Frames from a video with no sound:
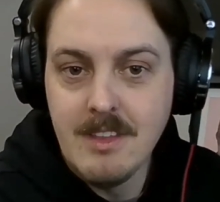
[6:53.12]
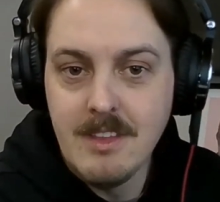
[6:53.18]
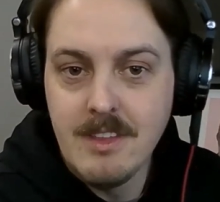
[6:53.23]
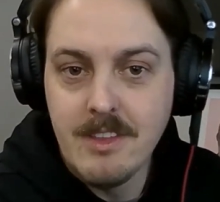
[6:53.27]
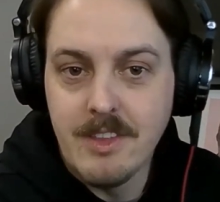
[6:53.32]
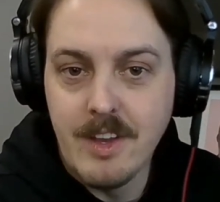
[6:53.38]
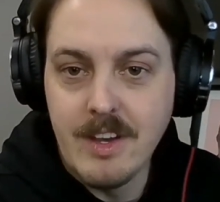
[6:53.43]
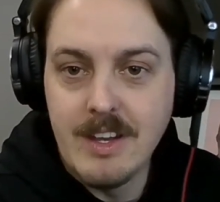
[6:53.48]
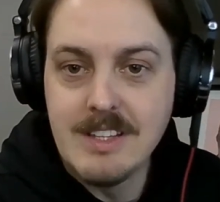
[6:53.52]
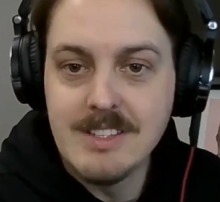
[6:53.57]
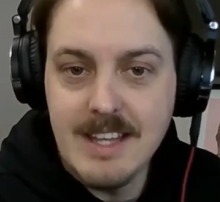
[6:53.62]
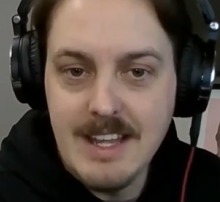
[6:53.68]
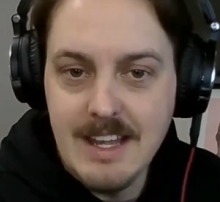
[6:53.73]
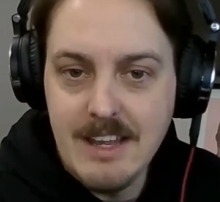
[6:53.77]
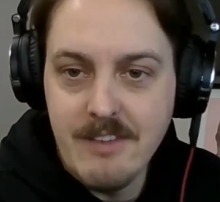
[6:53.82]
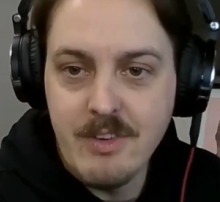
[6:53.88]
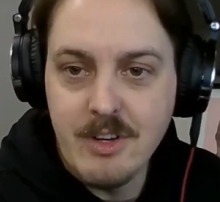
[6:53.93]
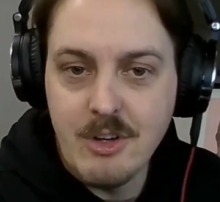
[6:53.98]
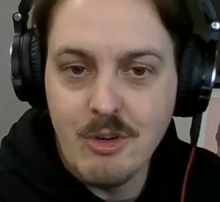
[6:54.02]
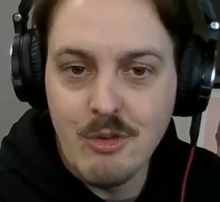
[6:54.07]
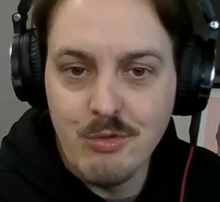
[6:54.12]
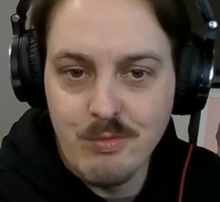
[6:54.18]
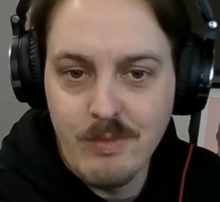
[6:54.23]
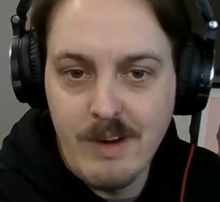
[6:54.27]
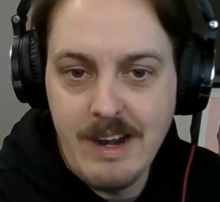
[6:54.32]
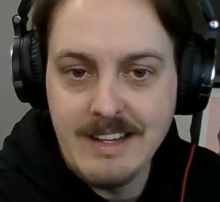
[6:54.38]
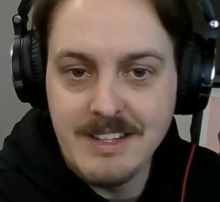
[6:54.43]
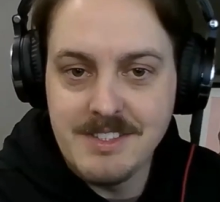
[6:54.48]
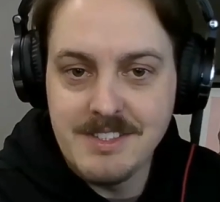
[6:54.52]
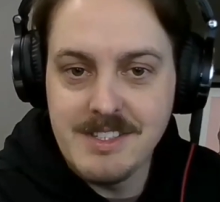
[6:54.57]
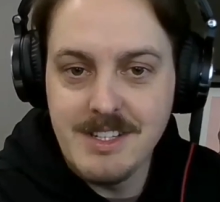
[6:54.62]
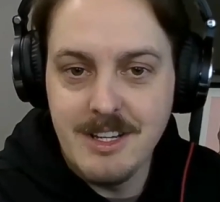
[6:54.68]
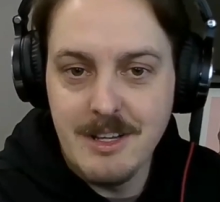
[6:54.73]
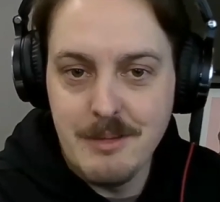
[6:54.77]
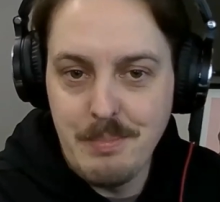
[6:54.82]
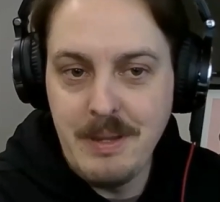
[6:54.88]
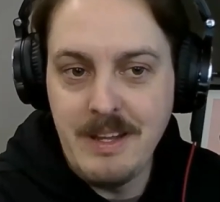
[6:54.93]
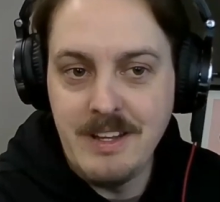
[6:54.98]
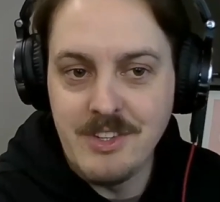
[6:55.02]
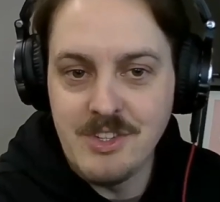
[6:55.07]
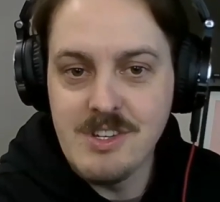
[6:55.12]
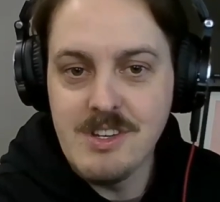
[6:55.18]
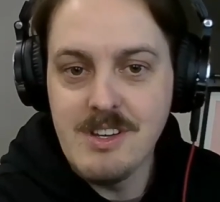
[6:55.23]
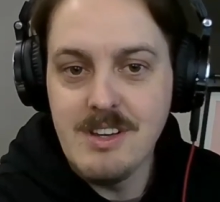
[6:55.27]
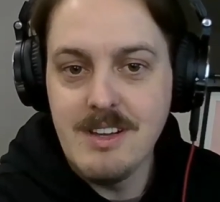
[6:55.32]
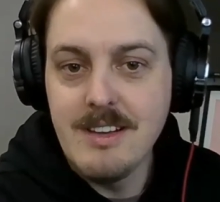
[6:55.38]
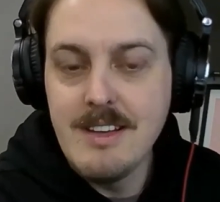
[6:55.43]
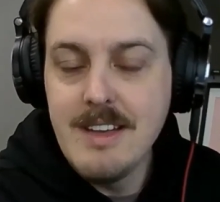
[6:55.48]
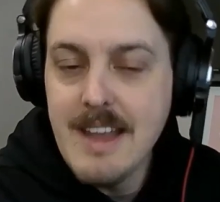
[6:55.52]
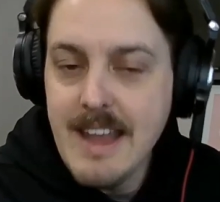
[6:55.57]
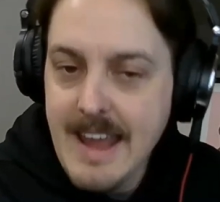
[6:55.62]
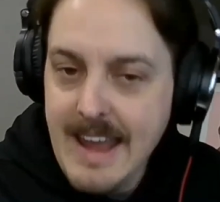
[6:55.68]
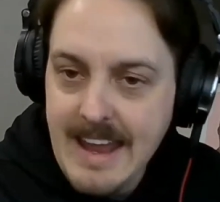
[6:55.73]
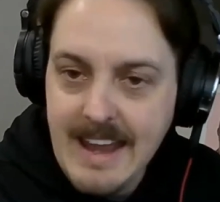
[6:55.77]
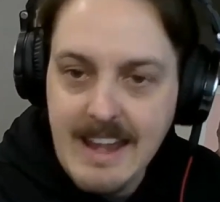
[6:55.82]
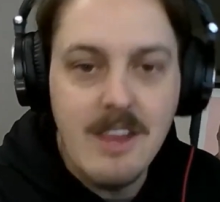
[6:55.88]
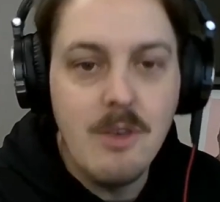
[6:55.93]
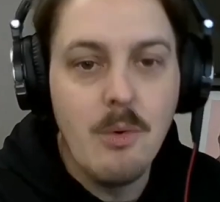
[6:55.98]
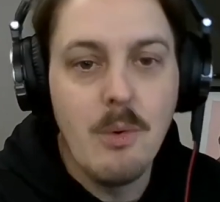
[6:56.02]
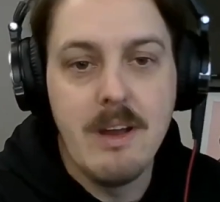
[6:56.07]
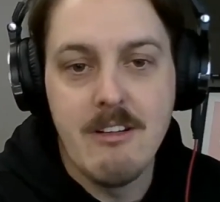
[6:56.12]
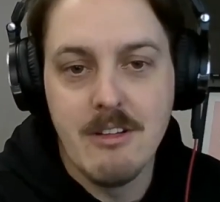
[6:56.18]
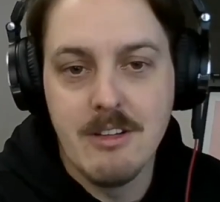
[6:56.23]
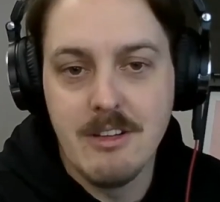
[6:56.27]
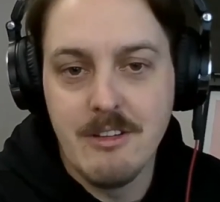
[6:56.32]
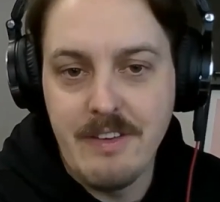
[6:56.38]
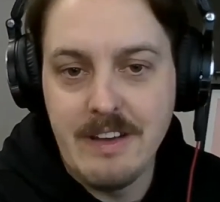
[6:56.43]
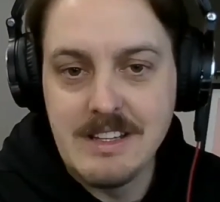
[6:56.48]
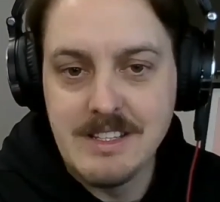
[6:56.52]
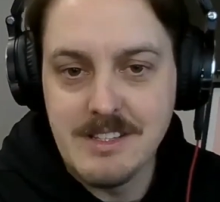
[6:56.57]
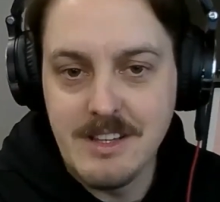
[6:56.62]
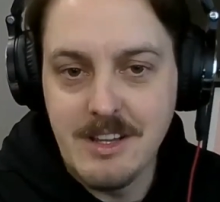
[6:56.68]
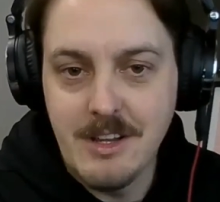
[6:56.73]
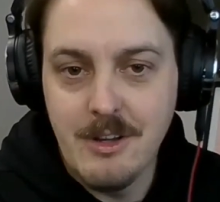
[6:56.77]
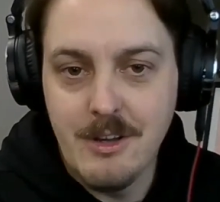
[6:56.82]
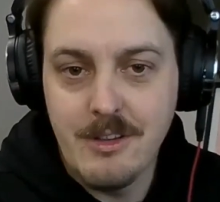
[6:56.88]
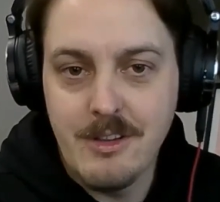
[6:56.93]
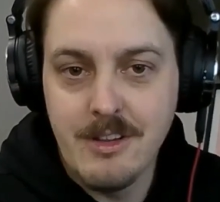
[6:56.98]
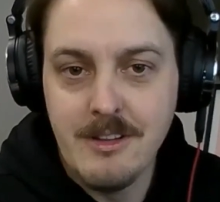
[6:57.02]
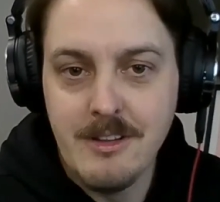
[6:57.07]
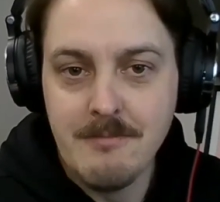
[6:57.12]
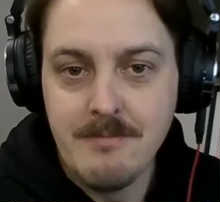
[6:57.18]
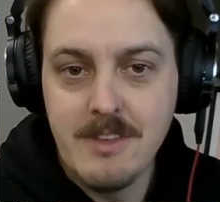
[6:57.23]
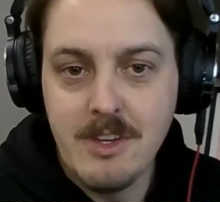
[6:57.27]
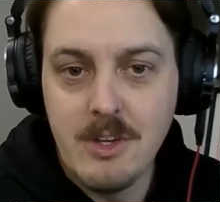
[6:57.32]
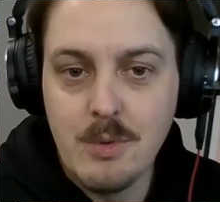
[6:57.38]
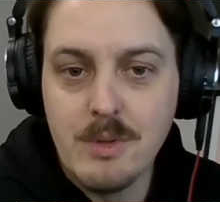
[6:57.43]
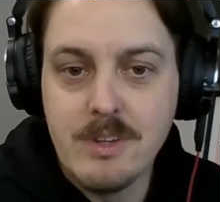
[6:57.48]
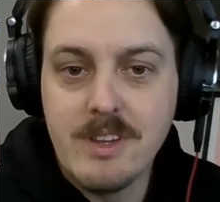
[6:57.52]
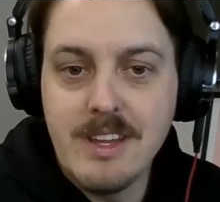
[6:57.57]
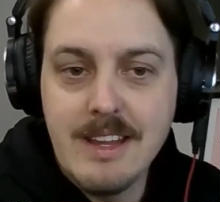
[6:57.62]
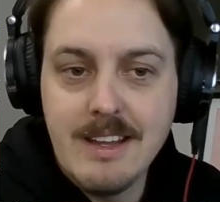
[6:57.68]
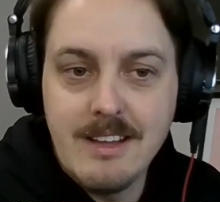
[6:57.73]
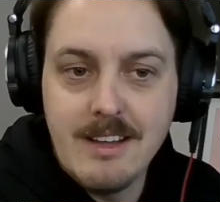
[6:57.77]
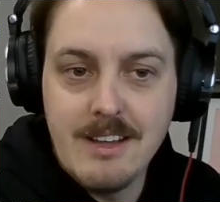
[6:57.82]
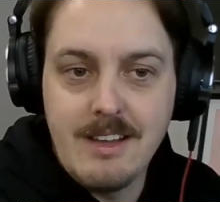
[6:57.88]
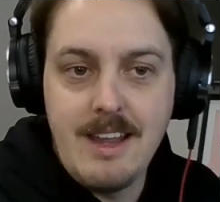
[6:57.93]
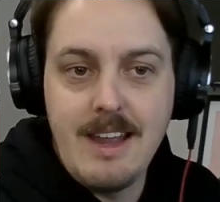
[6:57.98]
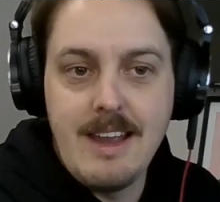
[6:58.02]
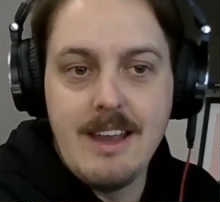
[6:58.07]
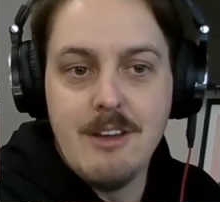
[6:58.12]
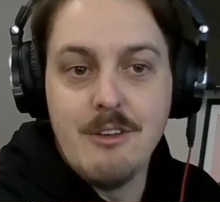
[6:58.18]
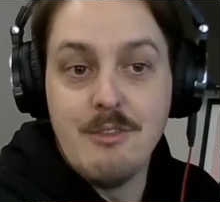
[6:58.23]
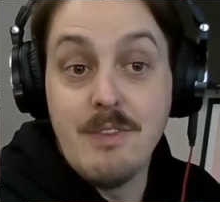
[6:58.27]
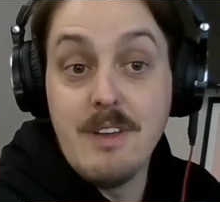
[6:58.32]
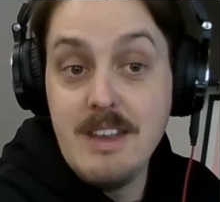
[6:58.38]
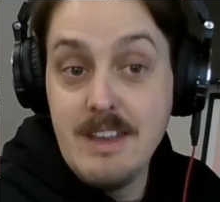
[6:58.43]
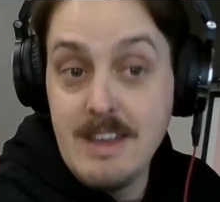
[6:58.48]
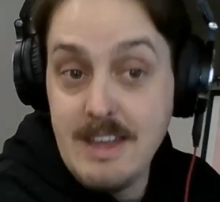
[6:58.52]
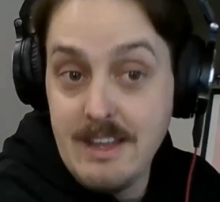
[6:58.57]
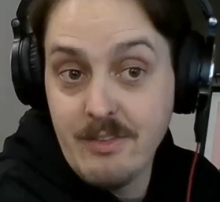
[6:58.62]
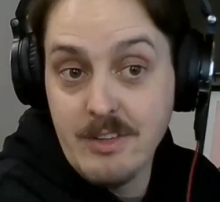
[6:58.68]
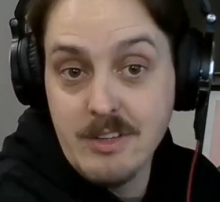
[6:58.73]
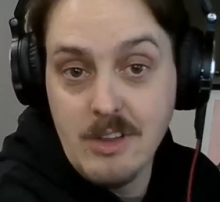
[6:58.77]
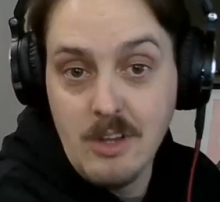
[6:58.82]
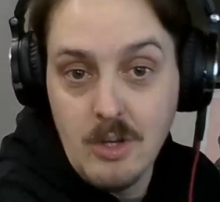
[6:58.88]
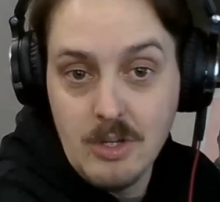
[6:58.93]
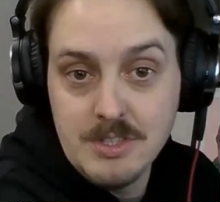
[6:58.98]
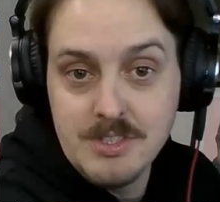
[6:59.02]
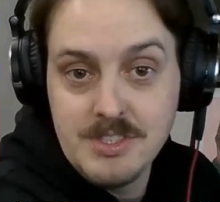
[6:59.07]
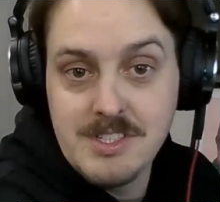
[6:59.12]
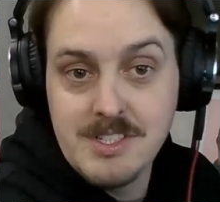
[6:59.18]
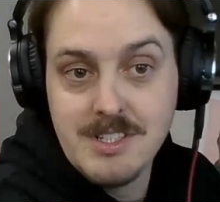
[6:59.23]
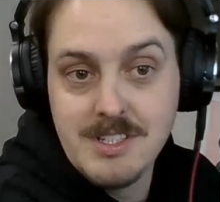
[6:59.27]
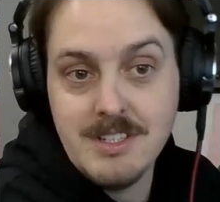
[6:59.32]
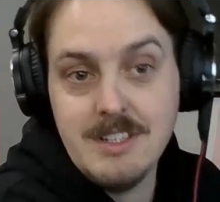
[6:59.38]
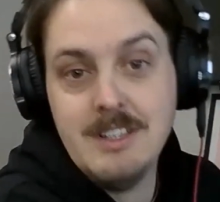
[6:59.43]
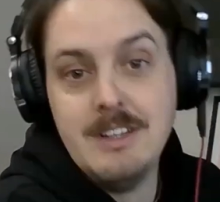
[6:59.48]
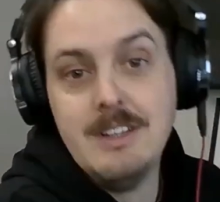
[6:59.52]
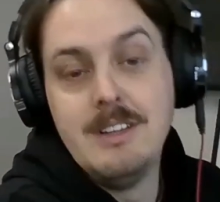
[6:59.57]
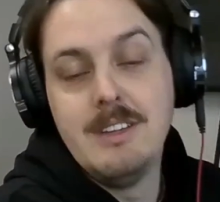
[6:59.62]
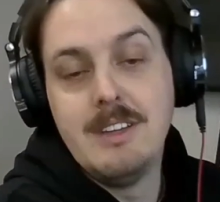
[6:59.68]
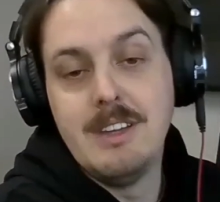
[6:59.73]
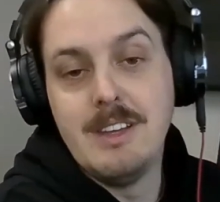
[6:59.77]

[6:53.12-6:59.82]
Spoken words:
that has ever graced a pitch anywhere on the face of the earth. You would think that they have never lost, that